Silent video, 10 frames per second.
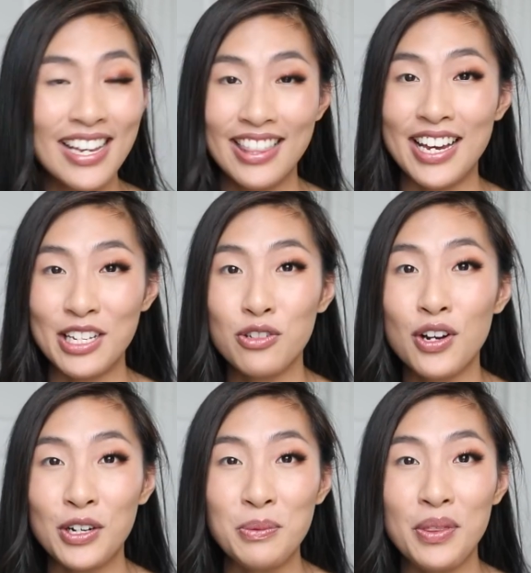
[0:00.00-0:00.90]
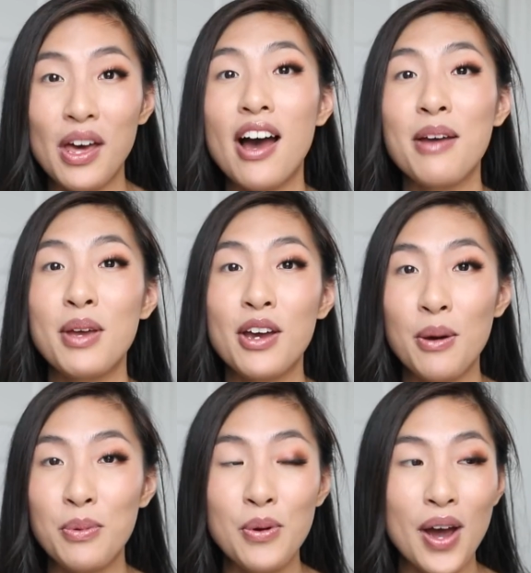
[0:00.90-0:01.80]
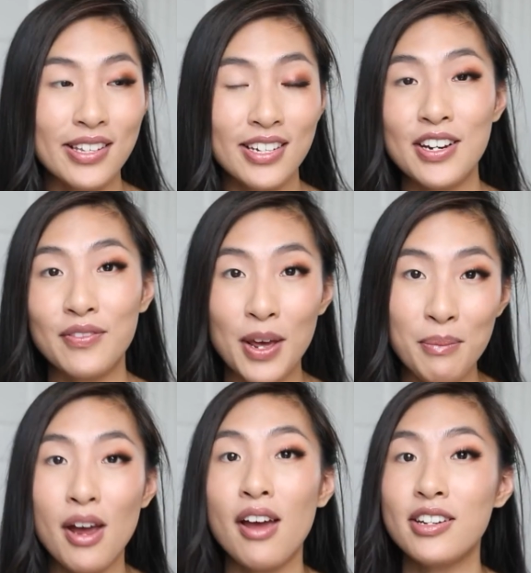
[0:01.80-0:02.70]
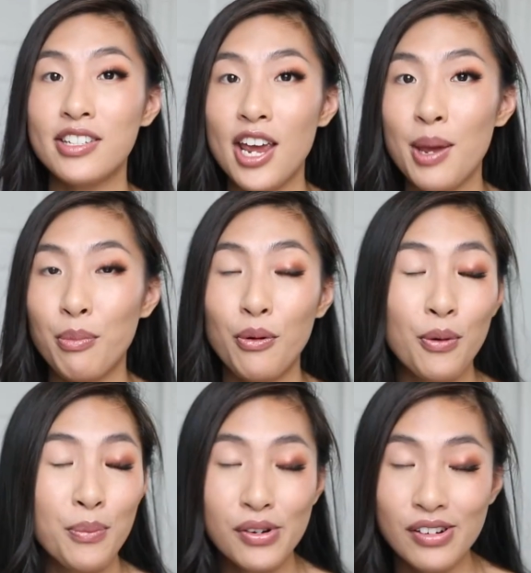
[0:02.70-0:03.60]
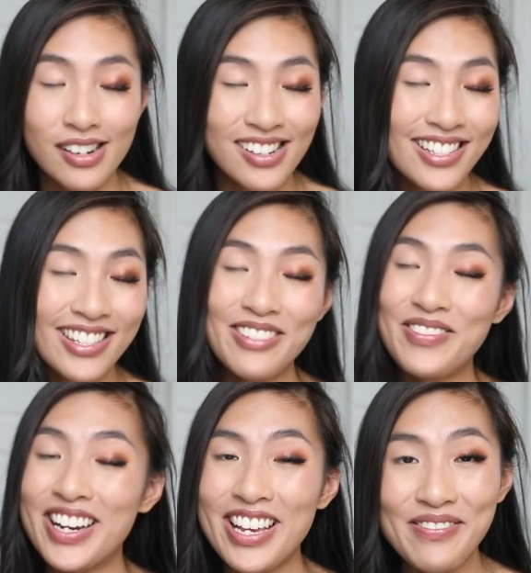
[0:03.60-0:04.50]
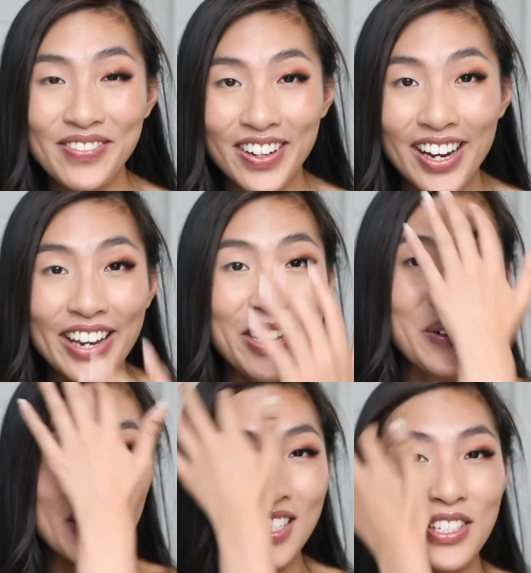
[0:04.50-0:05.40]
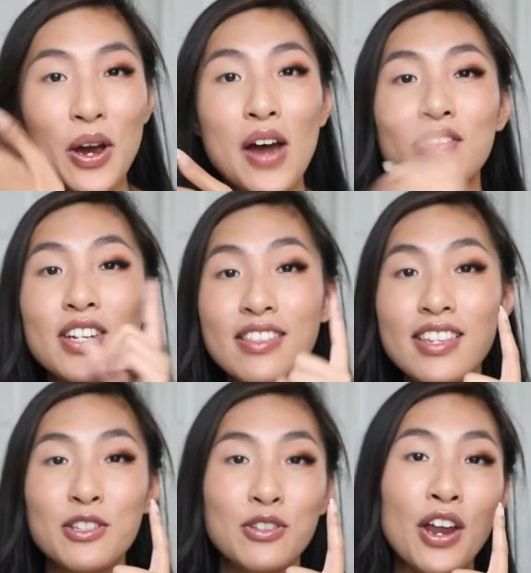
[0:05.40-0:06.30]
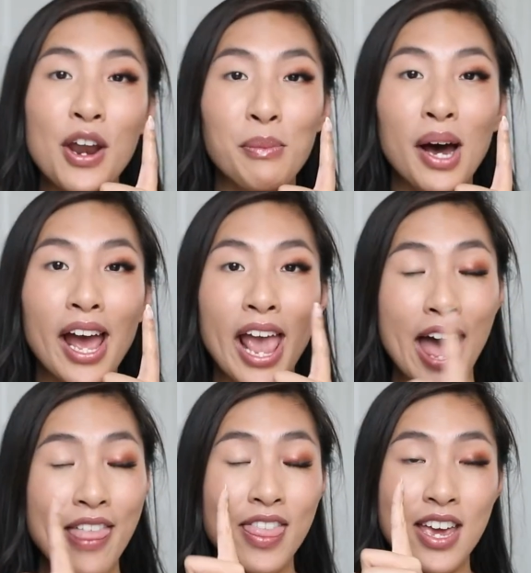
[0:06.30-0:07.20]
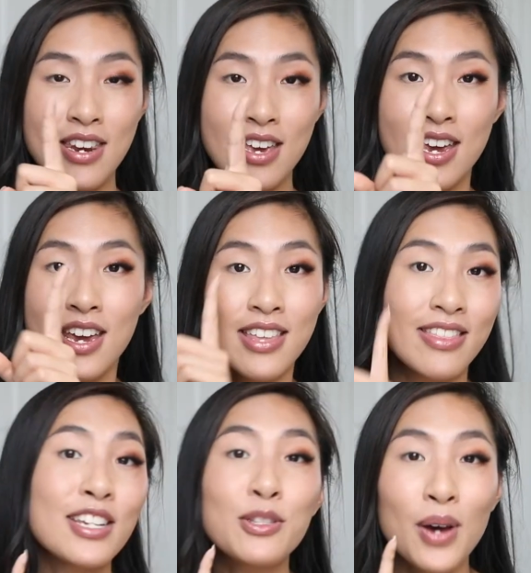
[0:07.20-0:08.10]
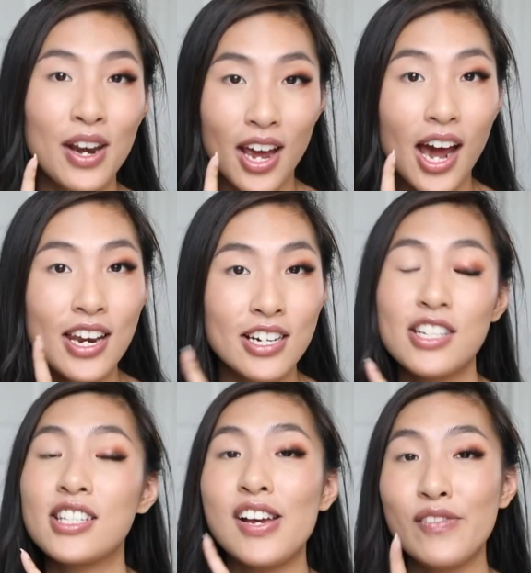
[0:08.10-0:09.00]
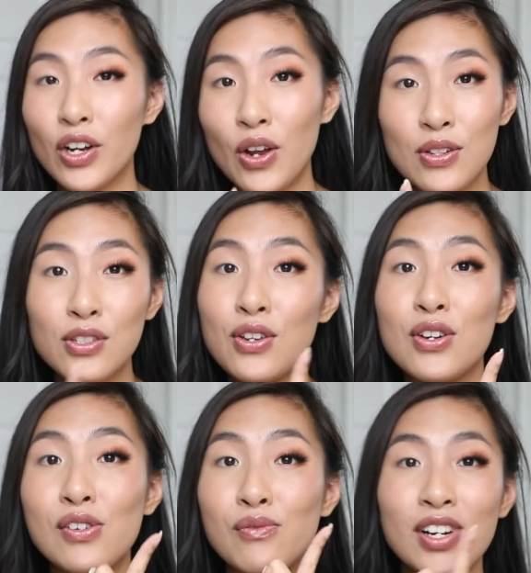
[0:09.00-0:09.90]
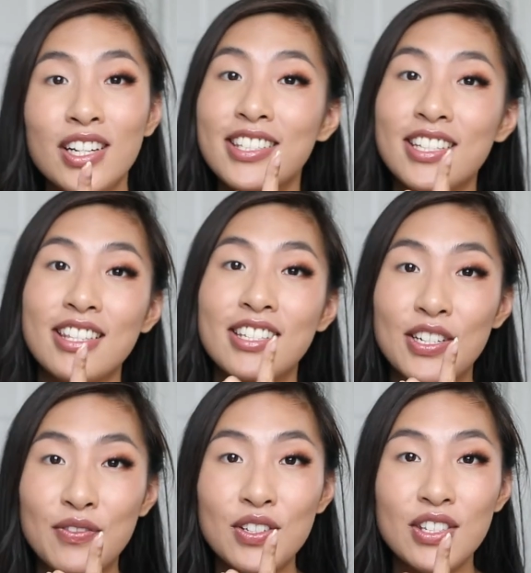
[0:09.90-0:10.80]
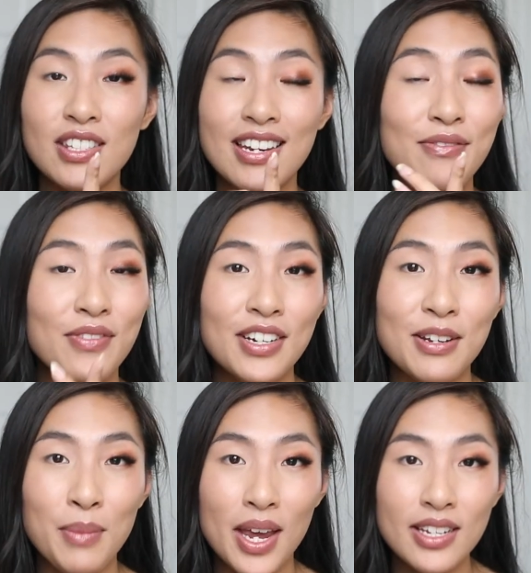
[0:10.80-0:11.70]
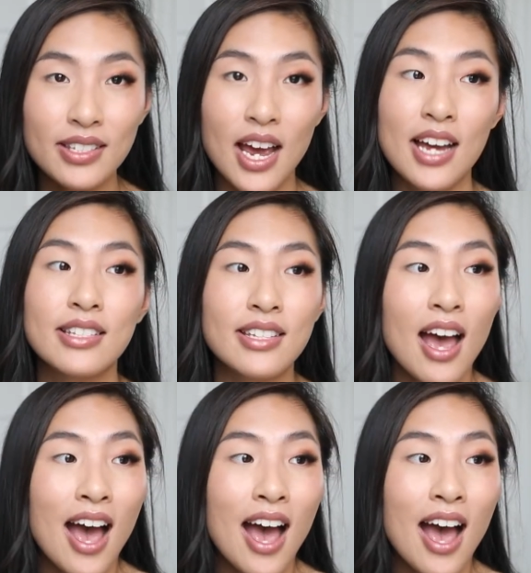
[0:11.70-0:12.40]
that is struggling with that eye makeup, who has kind of like my eye shape or monolids or whatever. Anyway, so I've done this done up eye, and then this one I kind of just left alone, so you can really see the difference it really makes. And